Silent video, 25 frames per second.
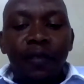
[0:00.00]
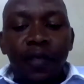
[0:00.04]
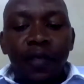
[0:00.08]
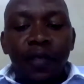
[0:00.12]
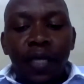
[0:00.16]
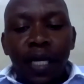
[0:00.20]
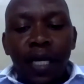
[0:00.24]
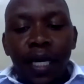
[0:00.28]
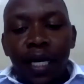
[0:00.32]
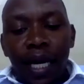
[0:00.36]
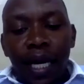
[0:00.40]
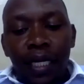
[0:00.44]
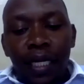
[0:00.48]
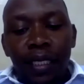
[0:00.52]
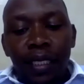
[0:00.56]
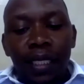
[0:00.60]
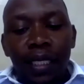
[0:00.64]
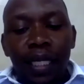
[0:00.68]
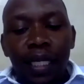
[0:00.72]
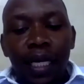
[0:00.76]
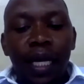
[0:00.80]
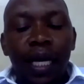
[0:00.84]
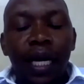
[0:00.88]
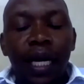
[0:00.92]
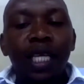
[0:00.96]
I've said
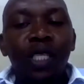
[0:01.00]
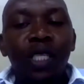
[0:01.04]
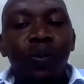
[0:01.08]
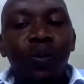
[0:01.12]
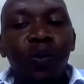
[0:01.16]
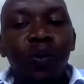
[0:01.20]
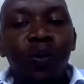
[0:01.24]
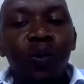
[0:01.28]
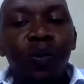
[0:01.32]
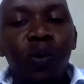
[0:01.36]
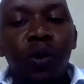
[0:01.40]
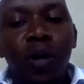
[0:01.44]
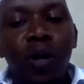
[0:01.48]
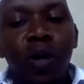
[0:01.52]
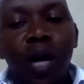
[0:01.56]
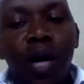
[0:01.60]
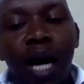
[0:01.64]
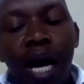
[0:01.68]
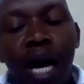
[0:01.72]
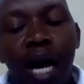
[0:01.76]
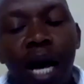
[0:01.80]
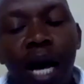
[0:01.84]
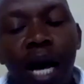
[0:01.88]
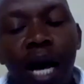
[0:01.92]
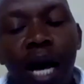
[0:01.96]
that the cash
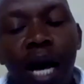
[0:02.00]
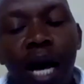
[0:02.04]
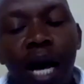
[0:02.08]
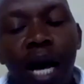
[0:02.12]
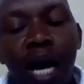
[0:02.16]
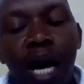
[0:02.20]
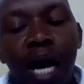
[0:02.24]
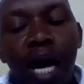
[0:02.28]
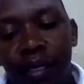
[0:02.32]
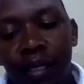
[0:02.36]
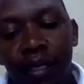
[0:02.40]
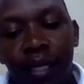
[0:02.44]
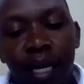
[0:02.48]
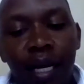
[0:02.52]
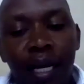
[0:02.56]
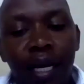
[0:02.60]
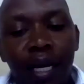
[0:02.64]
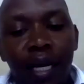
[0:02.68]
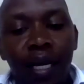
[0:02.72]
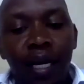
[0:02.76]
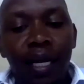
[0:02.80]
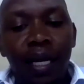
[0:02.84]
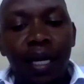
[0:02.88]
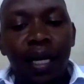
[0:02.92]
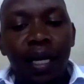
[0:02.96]
book has 2
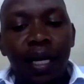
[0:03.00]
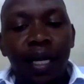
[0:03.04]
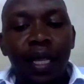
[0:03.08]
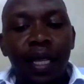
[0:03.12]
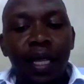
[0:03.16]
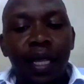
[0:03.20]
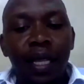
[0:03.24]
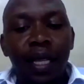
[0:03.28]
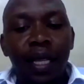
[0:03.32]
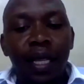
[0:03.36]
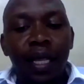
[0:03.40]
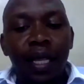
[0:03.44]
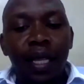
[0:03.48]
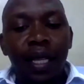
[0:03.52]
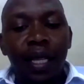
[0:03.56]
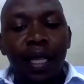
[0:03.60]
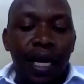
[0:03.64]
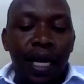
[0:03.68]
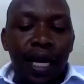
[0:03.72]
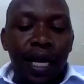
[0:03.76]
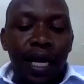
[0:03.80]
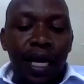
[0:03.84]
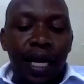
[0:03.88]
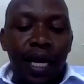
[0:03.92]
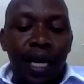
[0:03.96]
sides,
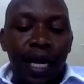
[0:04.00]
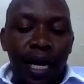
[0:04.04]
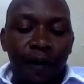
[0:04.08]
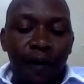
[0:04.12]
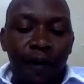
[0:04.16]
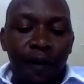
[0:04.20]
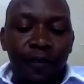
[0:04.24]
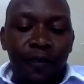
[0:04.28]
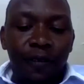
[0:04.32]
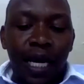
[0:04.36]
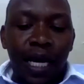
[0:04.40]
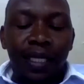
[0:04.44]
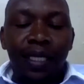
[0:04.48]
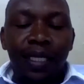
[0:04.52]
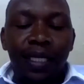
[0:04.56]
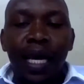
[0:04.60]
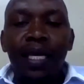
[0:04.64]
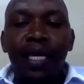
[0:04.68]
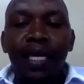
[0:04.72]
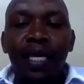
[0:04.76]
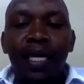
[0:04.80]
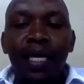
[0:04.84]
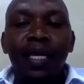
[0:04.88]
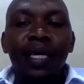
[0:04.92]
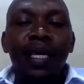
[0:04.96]
the
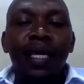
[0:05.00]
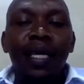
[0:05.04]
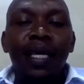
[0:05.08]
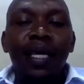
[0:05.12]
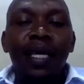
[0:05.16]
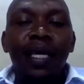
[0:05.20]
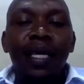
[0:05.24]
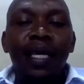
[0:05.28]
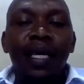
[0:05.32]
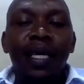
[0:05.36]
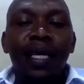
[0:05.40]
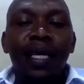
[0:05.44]
left-hand side